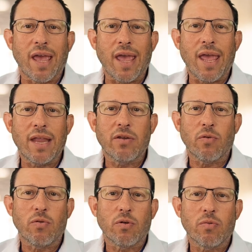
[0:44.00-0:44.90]
and
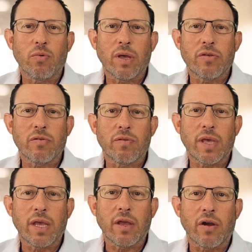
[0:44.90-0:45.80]
or whether
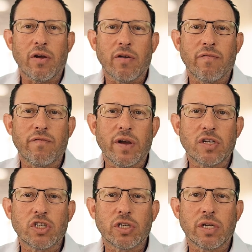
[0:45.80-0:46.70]
they are
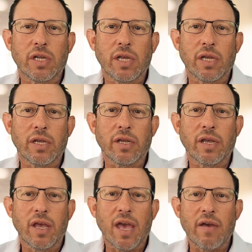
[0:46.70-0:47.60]

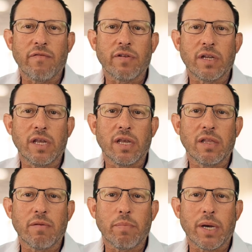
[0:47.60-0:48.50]
functioning heavily
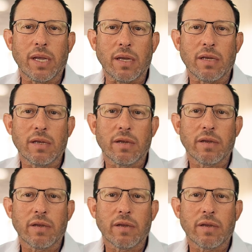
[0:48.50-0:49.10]
in the bite.